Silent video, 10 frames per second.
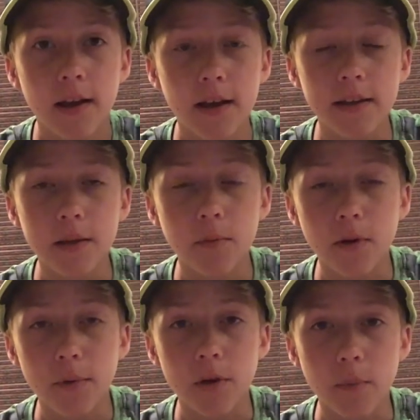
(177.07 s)
And then we're
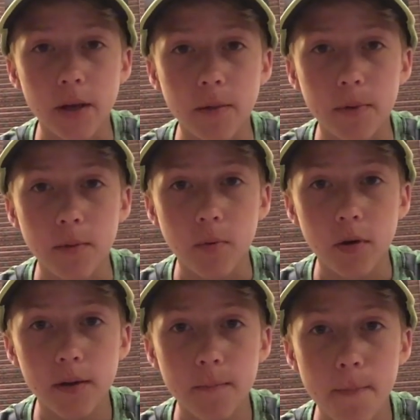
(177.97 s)
going to wake up in the
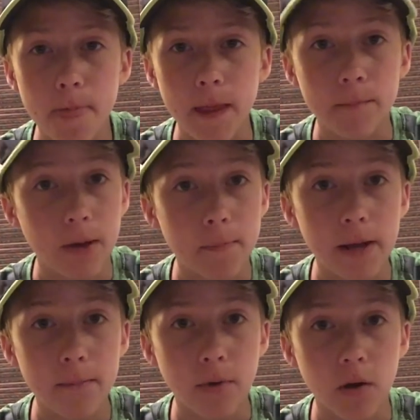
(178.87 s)
morning and play
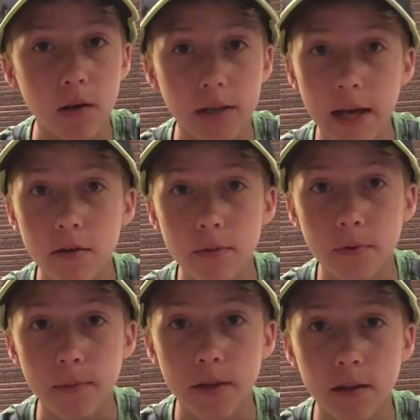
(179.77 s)
paintball, and Caleb
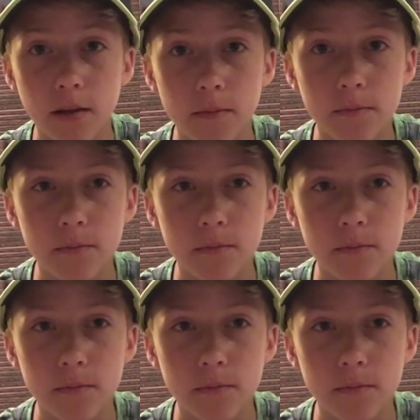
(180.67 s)
will be there.